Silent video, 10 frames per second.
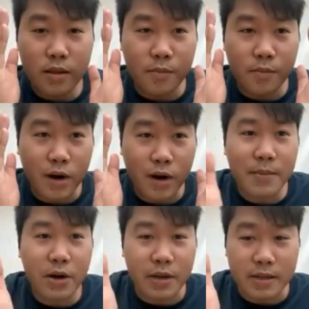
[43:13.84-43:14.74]
the
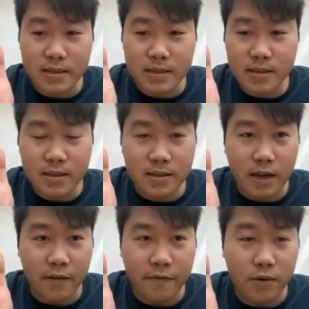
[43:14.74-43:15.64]
primary instance in
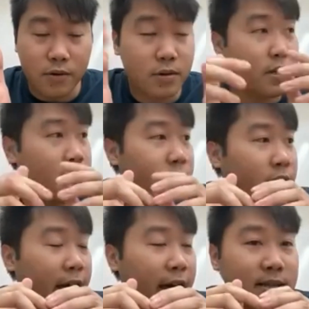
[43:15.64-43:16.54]
CycleFold
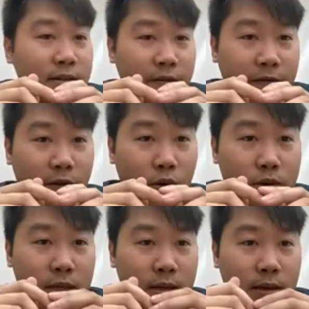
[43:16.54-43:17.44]
has to
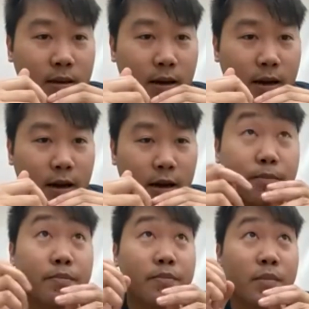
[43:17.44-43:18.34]
fold,
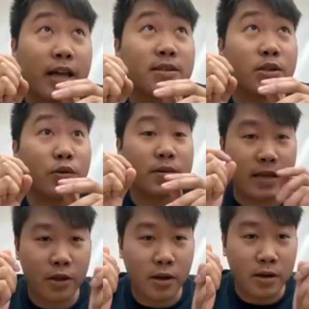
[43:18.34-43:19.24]
um, has to do a
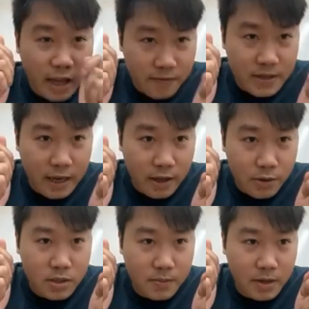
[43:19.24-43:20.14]
scalar, a native
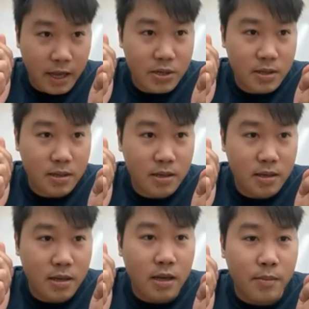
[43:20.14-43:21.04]
scalar multiplication,
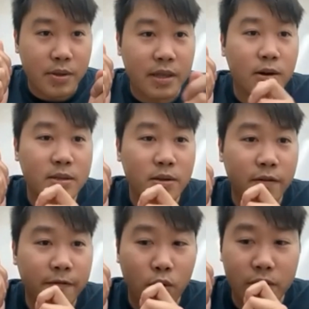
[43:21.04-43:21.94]
but then also
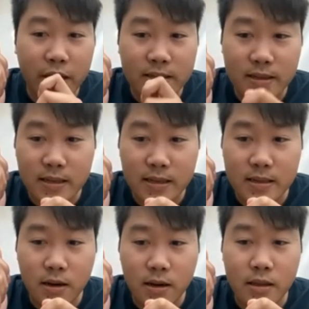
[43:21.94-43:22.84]
fold
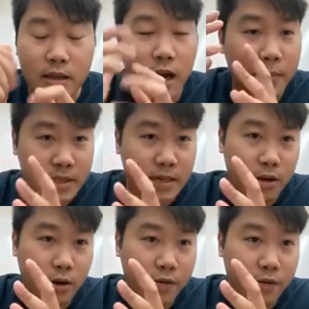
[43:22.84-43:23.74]
instances on the opposite
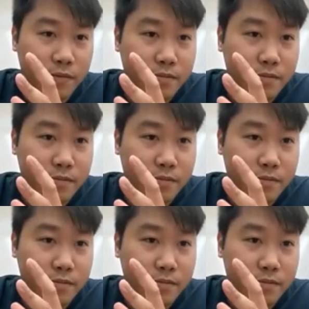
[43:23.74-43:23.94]
curve.